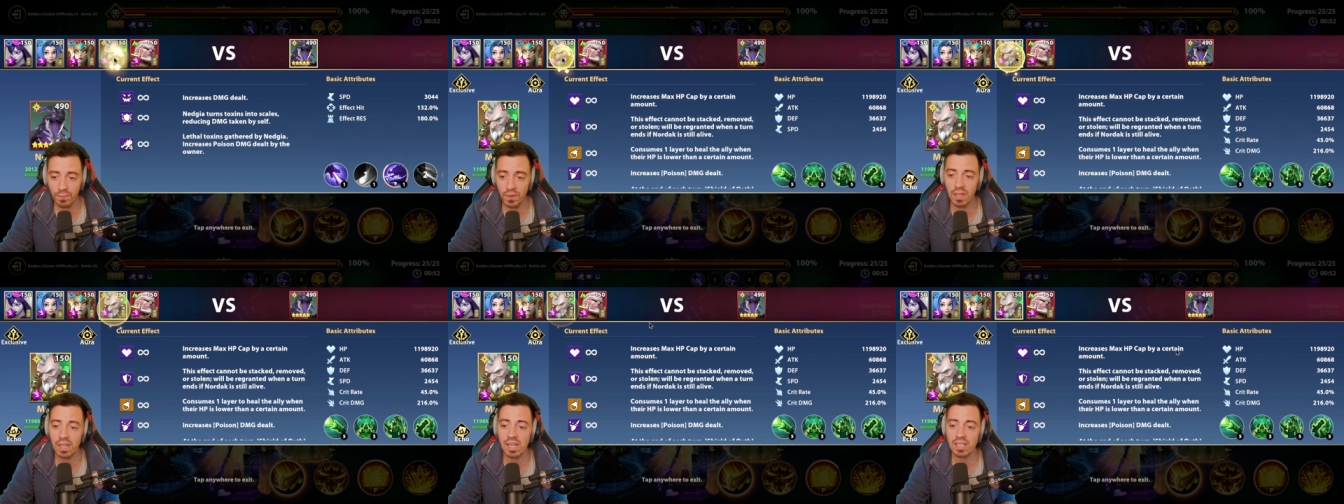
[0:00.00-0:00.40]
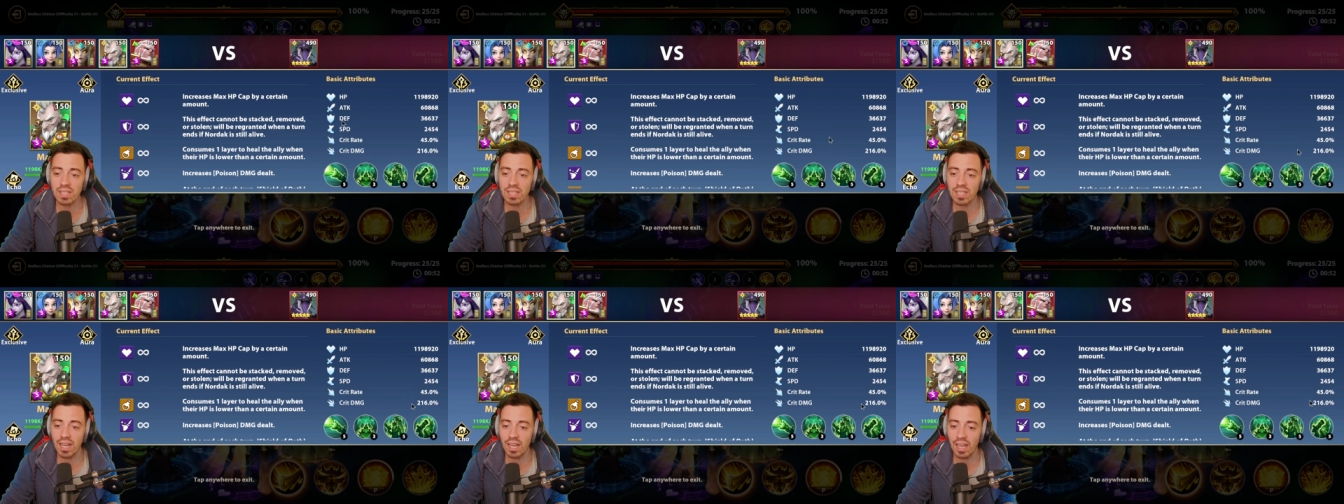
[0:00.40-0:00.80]
Now let's
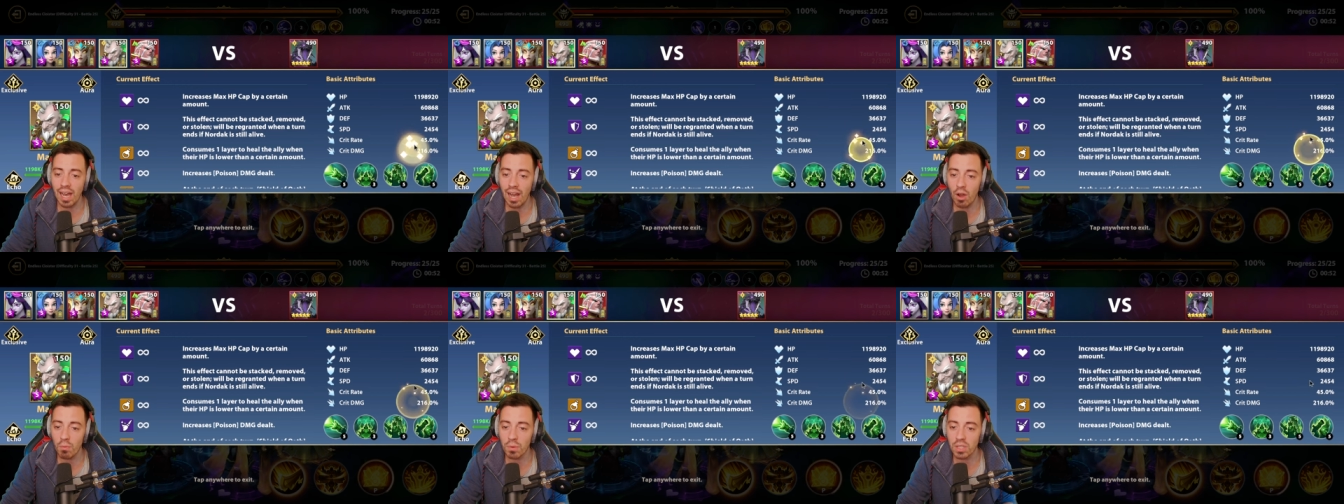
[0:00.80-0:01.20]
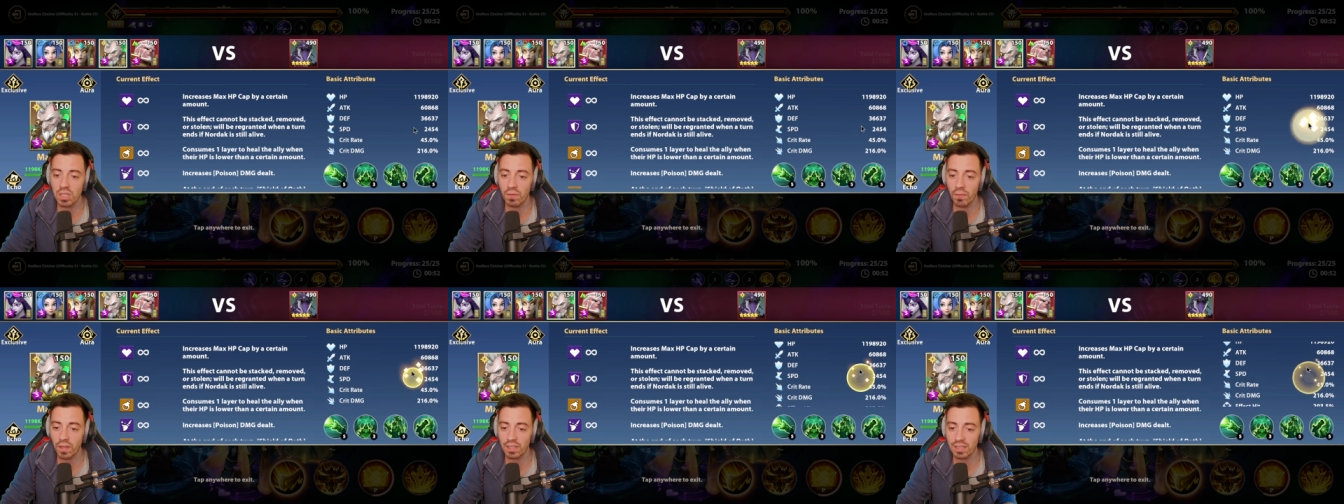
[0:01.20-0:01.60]
check how much
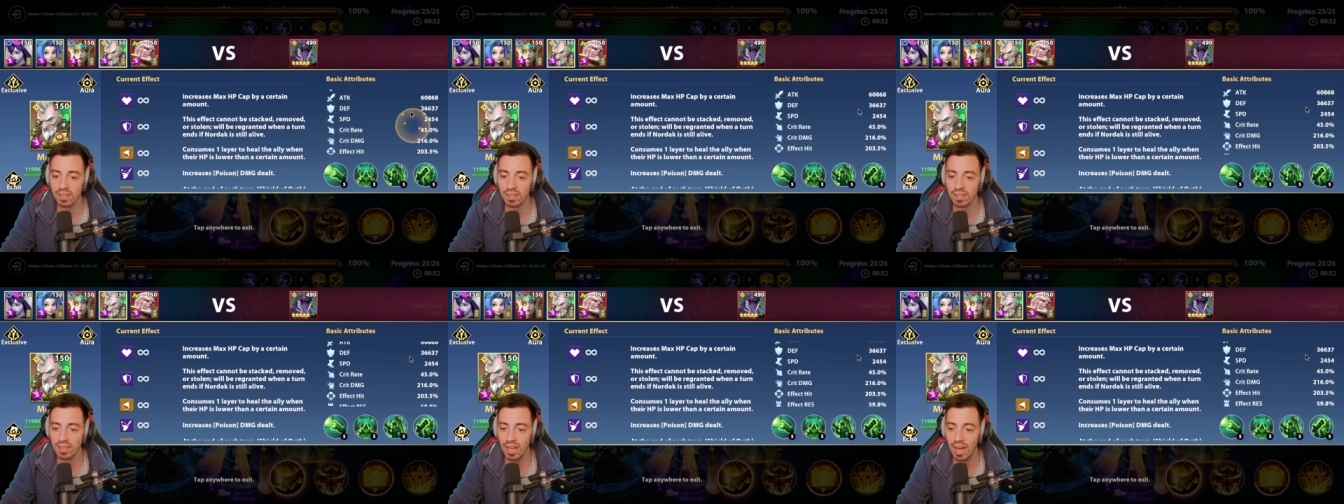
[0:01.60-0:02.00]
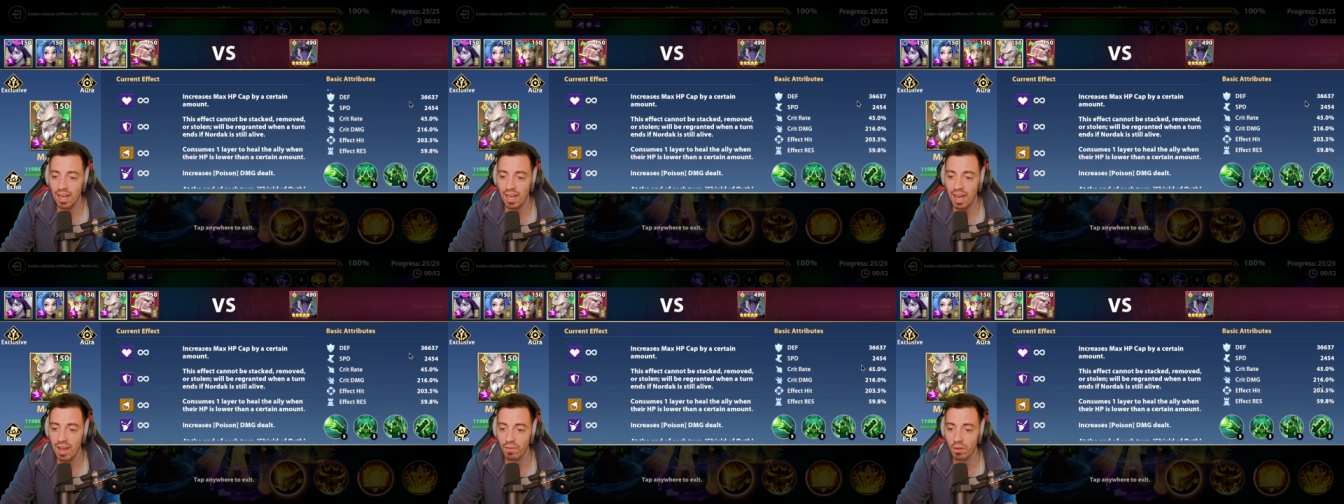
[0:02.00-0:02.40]
effect hit I
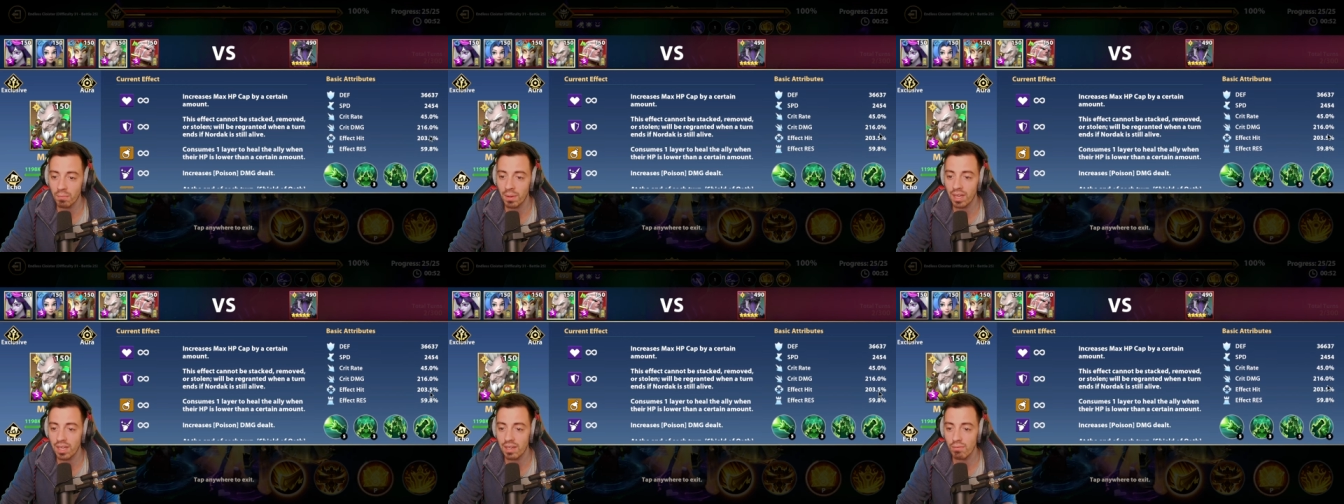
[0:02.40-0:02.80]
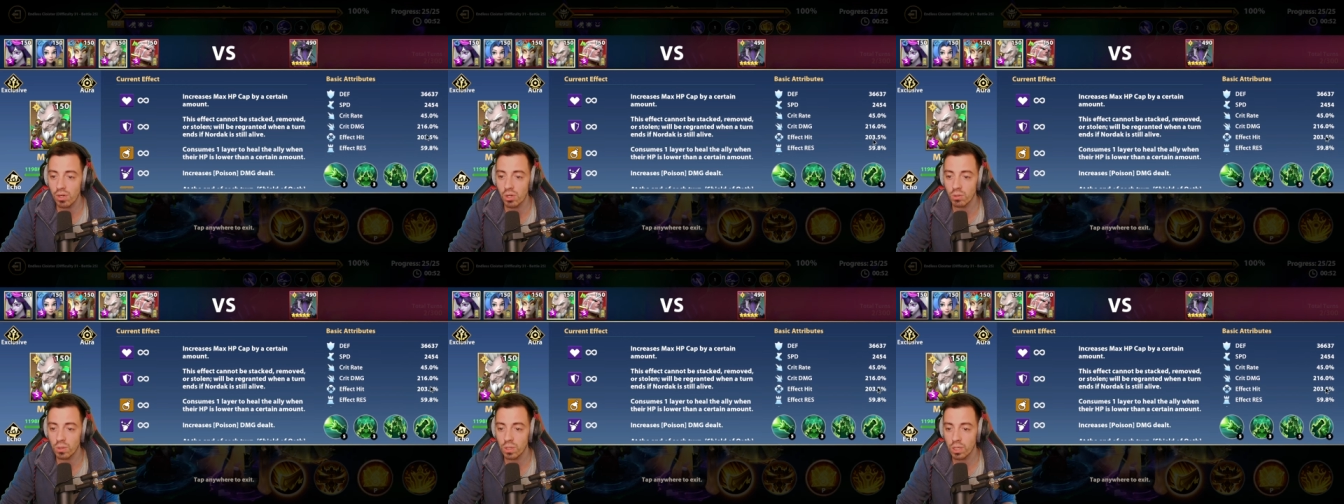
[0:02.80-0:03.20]
have on my
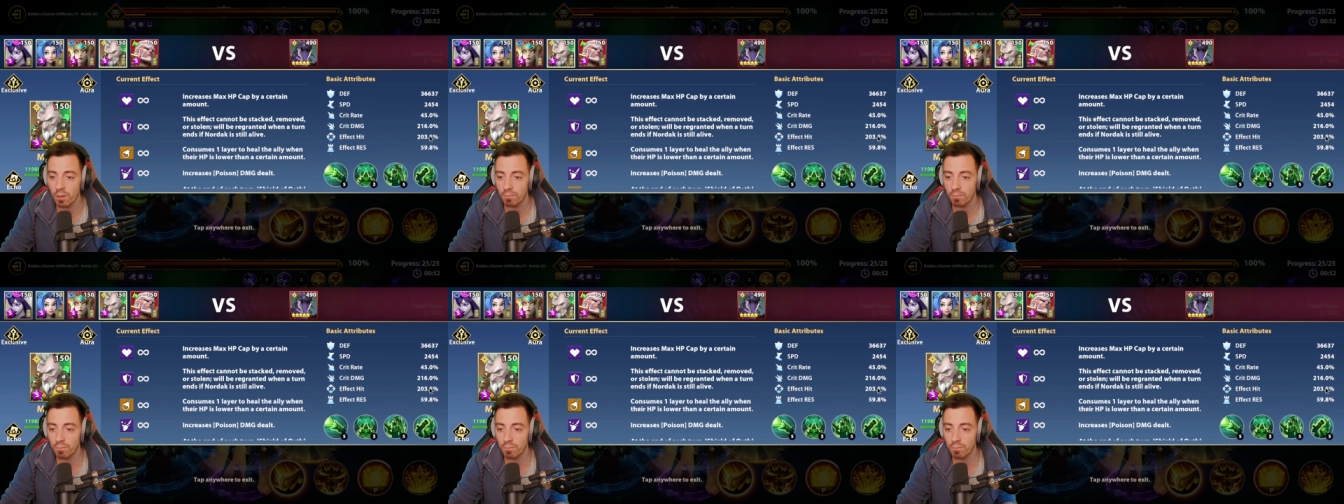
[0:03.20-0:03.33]
heroes.